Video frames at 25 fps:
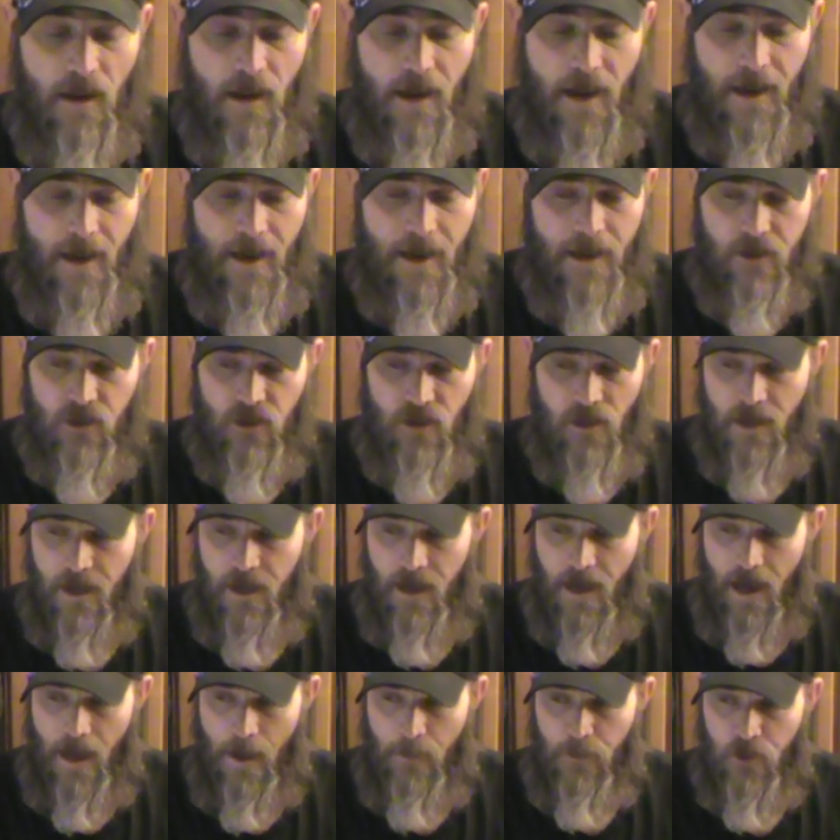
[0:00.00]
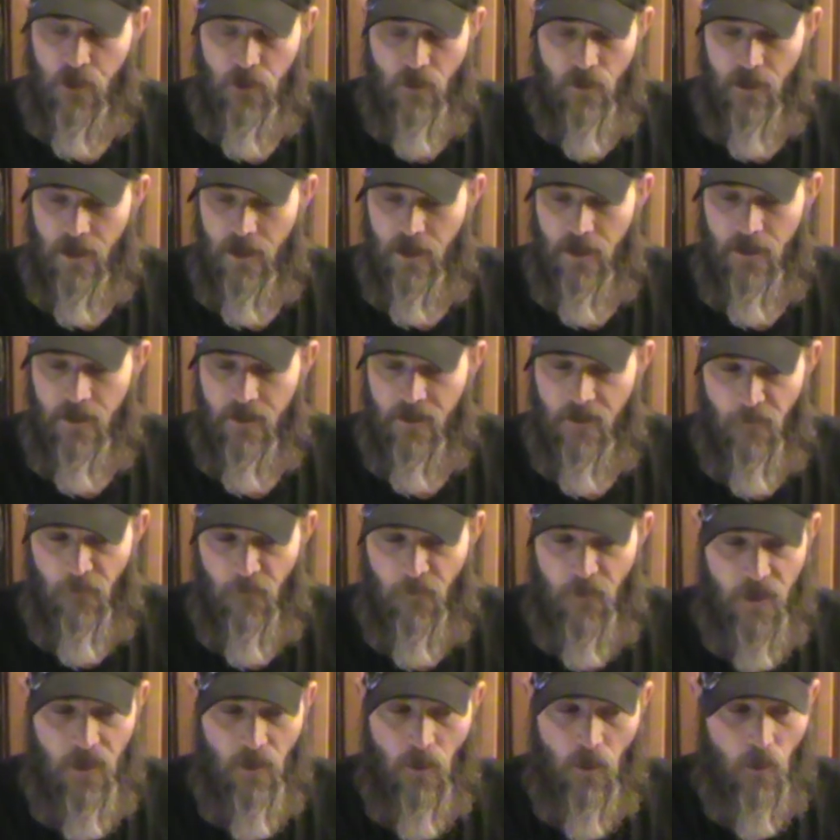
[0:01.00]
at actually capturing the
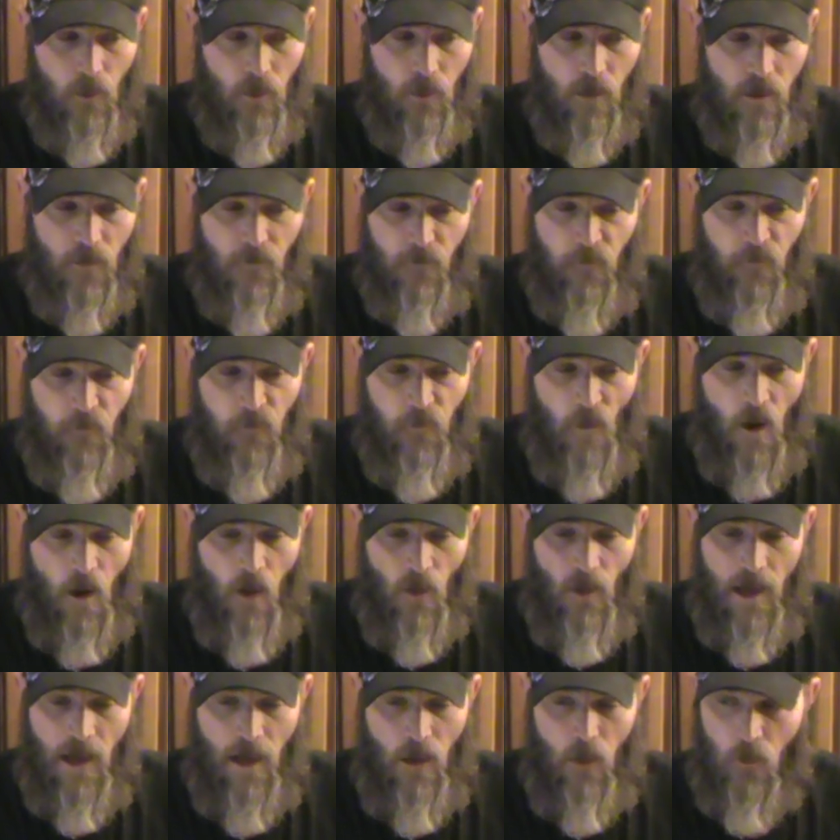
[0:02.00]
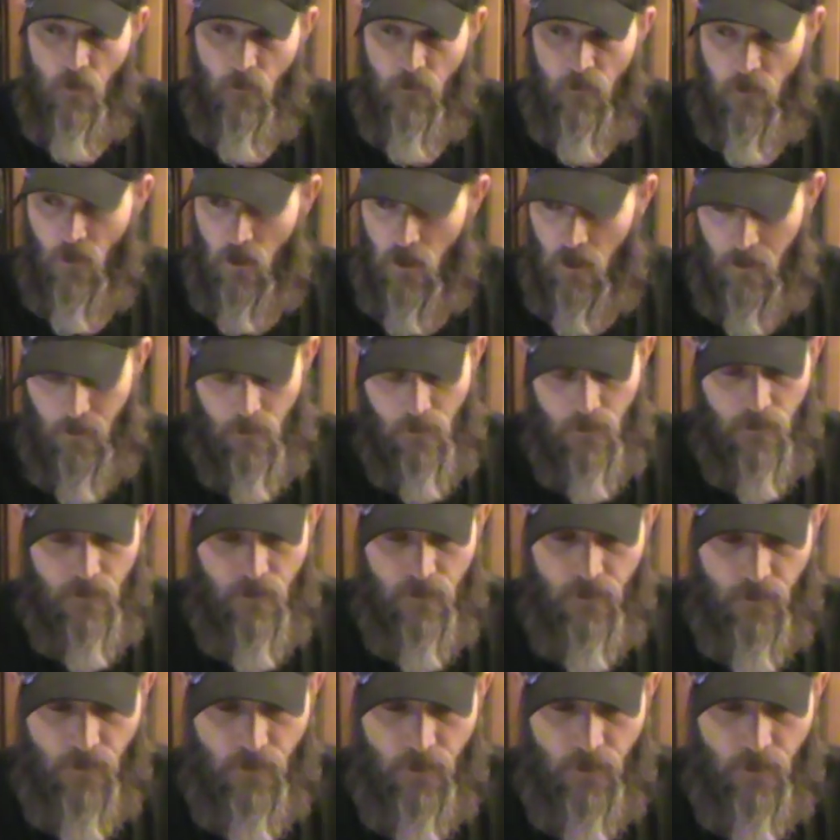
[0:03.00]
feel of Fallout from